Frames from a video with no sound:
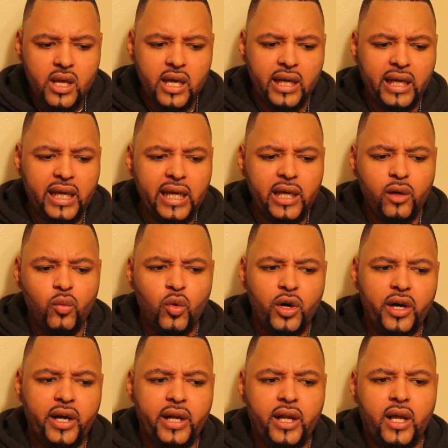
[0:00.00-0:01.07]
he
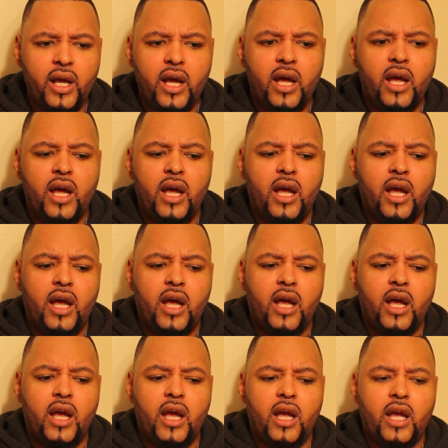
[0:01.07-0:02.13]

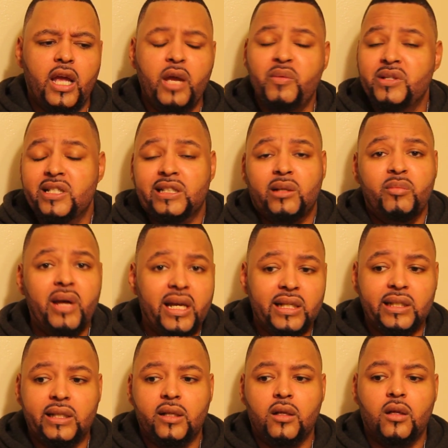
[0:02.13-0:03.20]
was just a
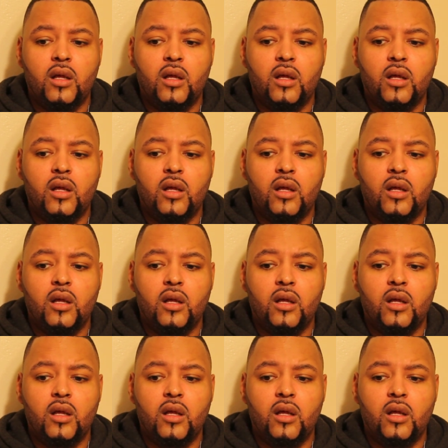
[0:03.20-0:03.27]
mess.